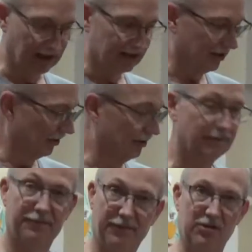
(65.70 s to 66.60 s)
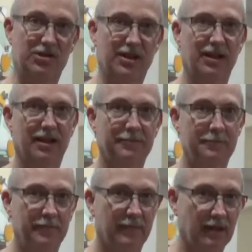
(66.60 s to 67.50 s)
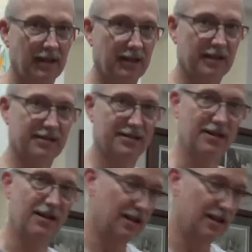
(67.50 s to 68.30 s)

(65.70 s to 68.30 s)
So the first thing is